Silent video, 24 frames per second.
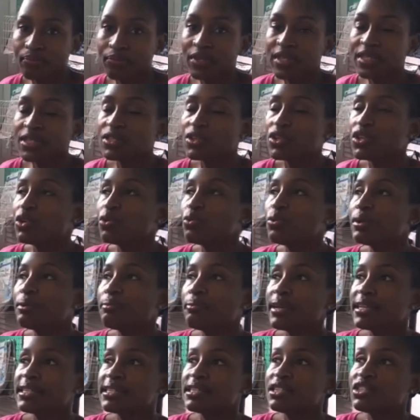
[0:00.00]
So you would
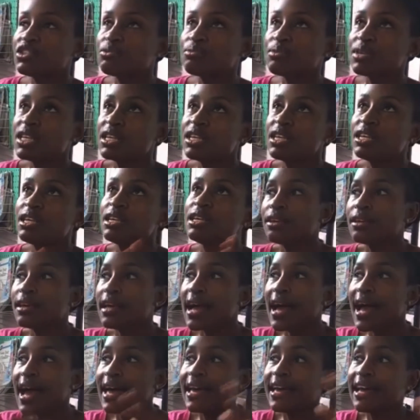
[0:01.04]
message me.
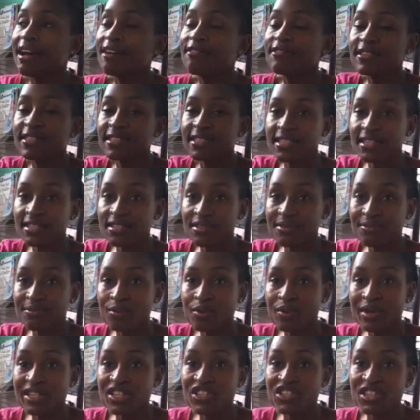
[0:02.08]
I have a set of
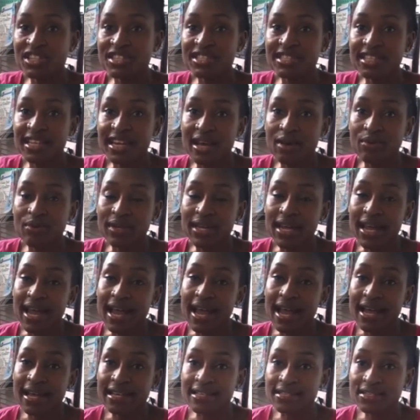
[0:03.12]
questions that I would
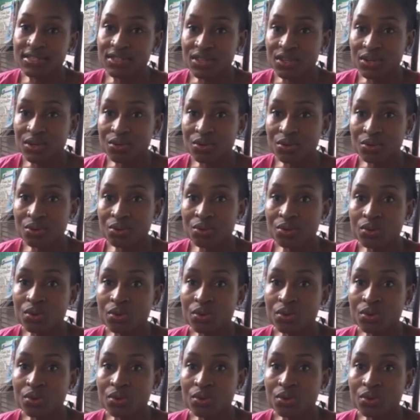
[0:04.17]
ask you.